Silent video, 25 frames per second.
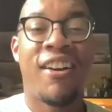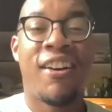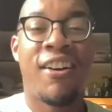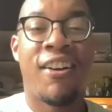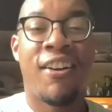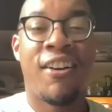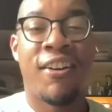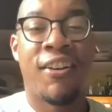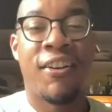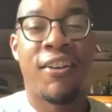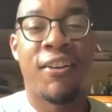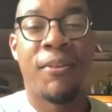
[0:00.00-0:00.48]

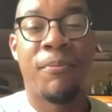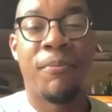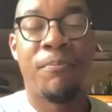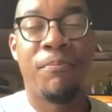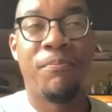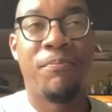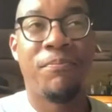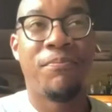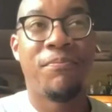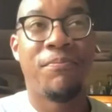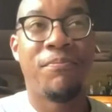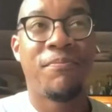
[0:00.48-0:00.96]

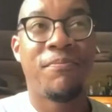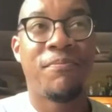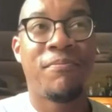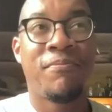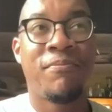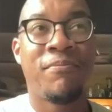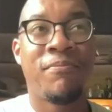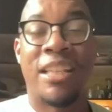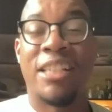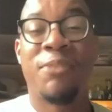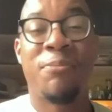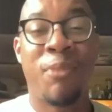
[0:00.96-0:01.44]

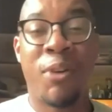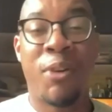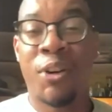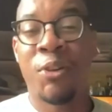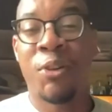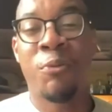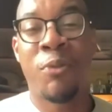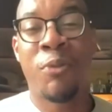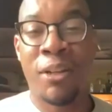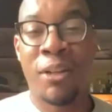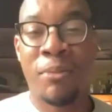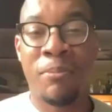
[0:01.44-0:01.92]
That's
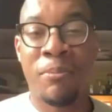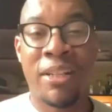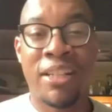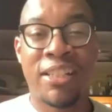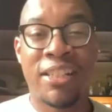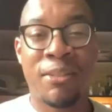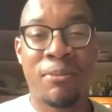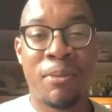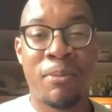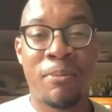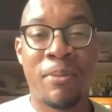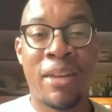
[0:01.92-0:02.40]
part of what it
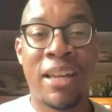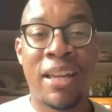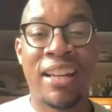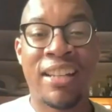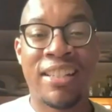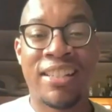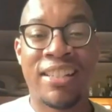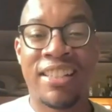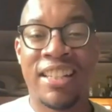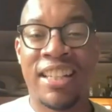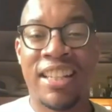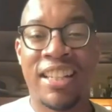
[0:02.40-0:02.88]
means to be
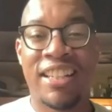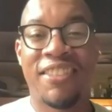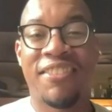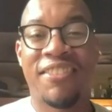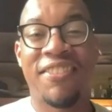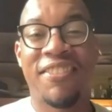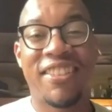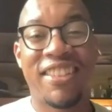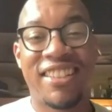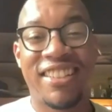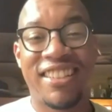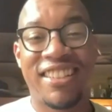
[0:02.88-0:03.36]
making this a
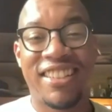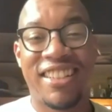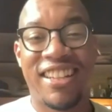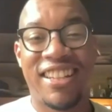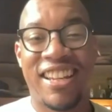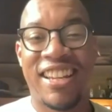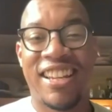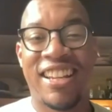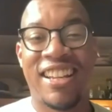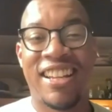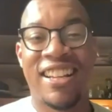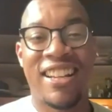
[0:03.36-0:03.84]
gift
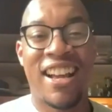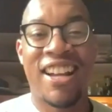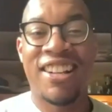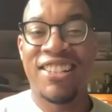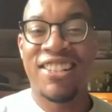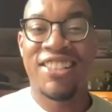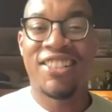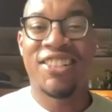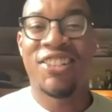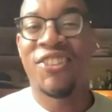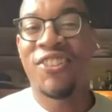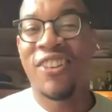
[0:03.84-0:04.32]
and not
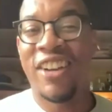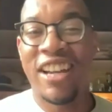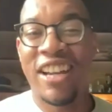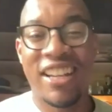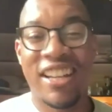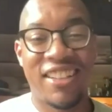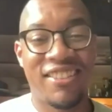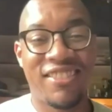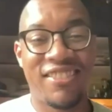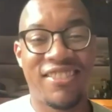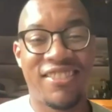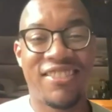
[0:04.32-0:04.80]
just a
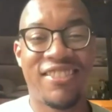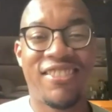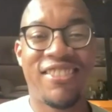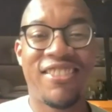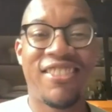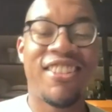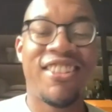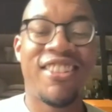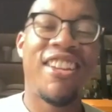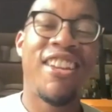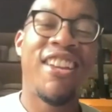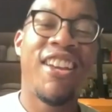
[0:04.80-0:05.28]
grant.
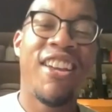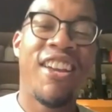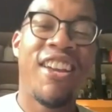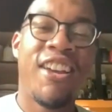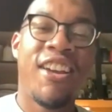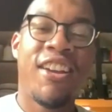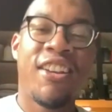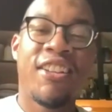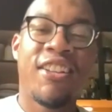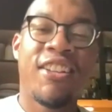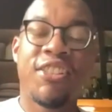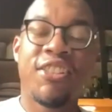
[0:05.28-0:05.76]

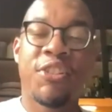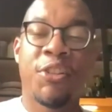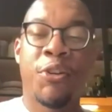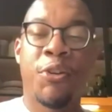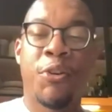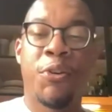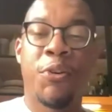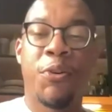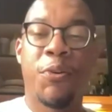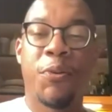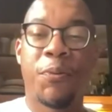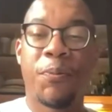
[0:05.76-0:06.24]

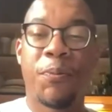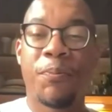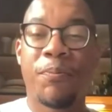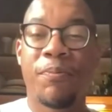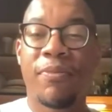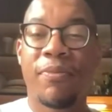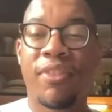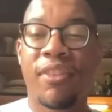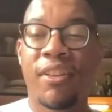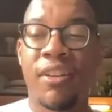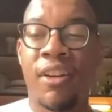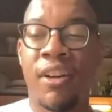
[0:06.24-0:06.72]
So,
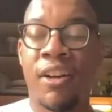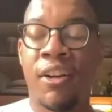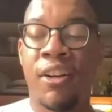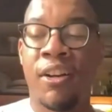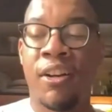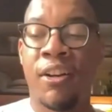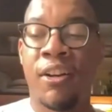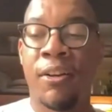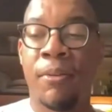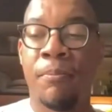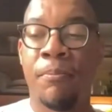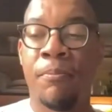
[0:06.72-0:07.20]

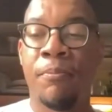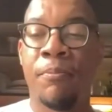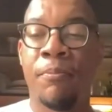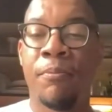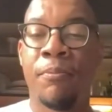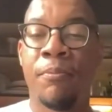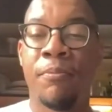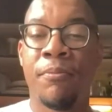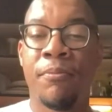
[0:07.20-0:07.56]
I